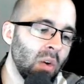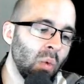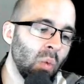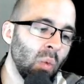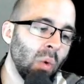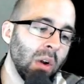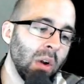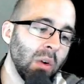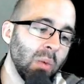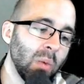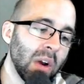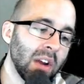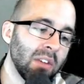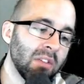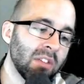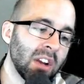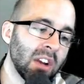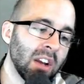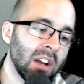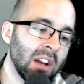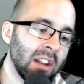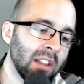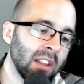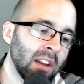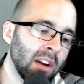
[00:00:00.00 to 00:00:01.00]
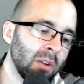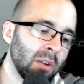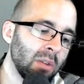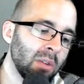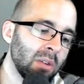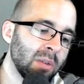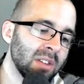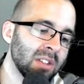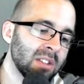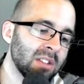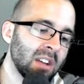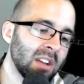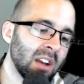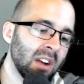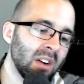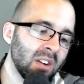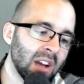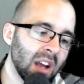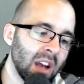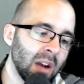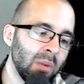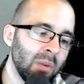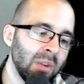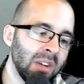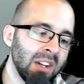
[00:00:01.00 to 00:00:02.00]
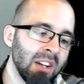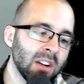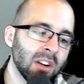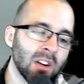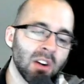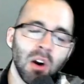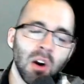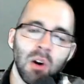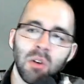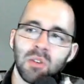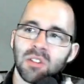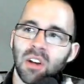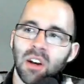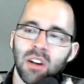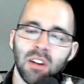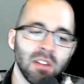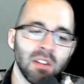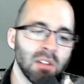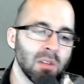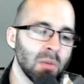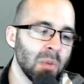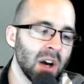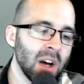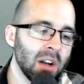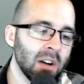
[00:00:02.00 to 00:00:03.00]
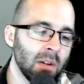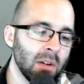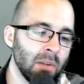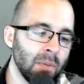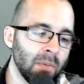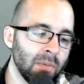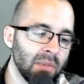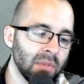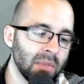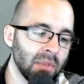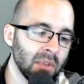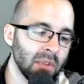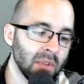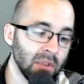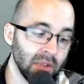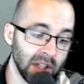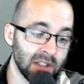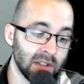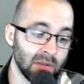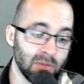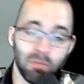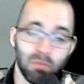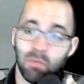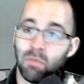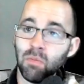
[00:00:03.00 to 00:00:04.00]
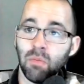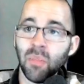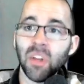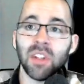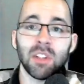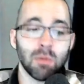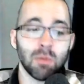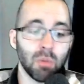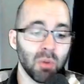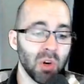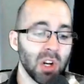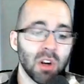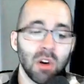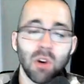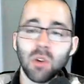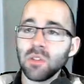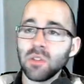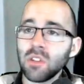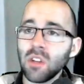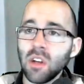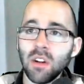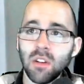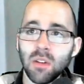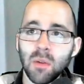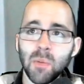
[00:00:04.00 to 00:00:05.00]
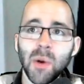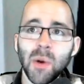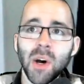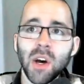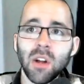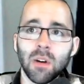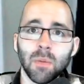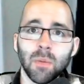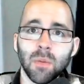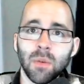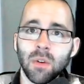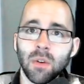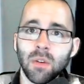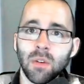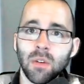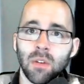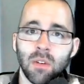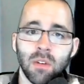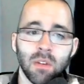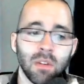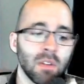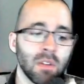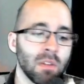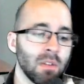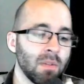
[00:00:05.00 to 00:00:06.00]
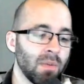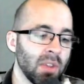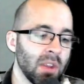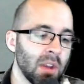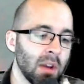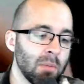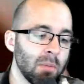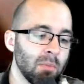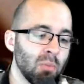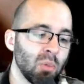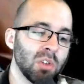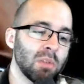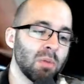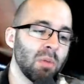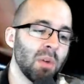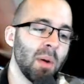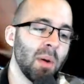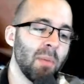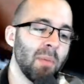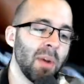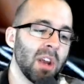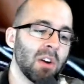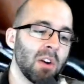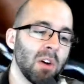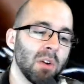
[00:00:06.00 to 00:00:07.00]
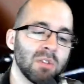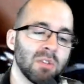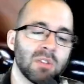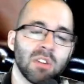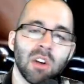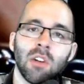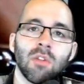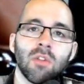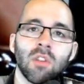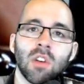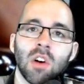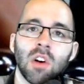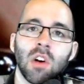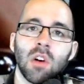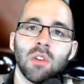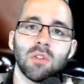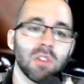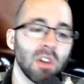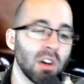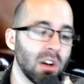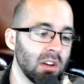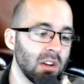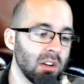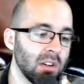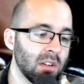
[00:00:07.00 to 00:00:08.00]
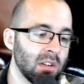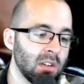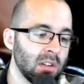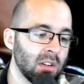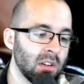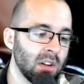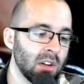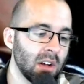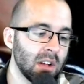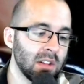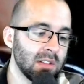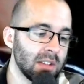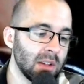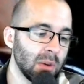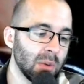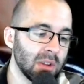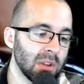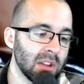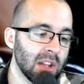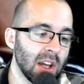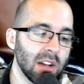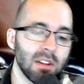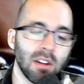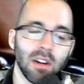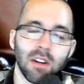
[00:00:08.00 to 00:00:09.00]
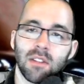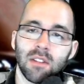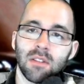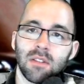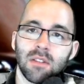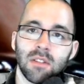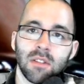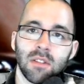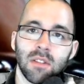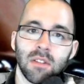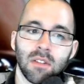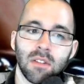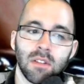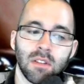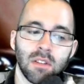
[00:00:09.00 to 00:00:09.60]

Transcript: One way of getting there would be to say, okay, we need a cosine in the bottom. Let's put a cosine in the bottom. Multiply by cosine over cosine and see what that does.